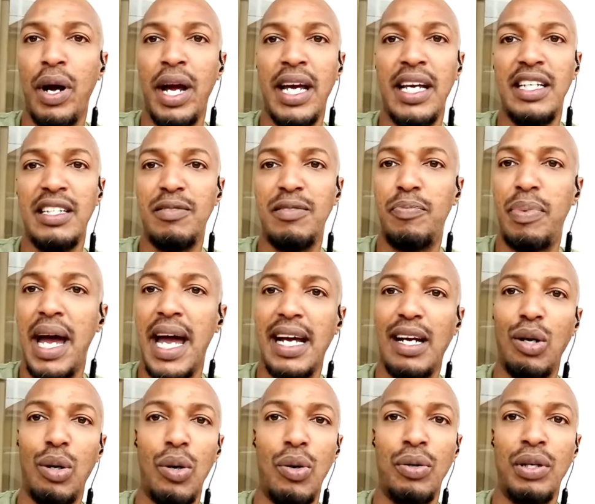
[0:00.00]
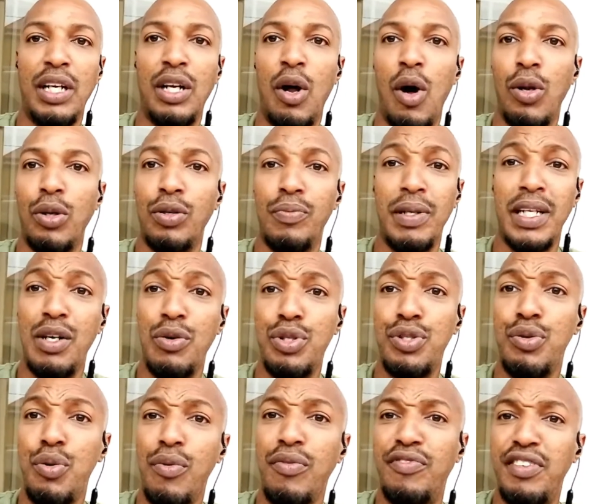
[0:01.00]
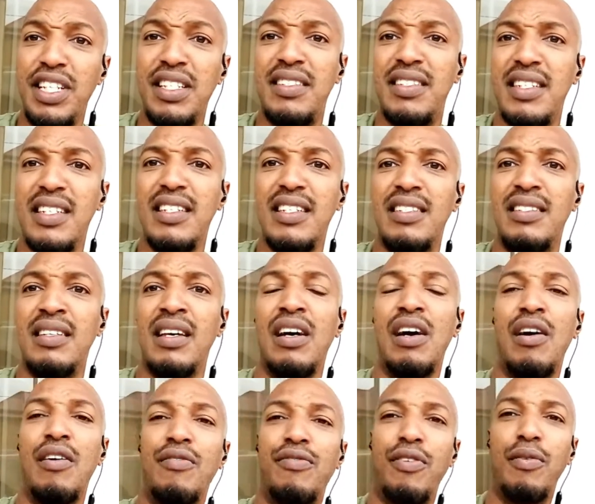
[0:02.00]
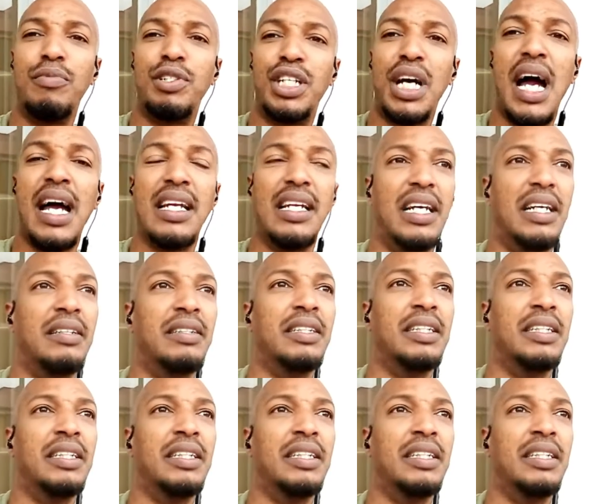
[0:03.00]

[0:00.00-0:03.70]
ways, bank loan and all that, but there was no VCs from China.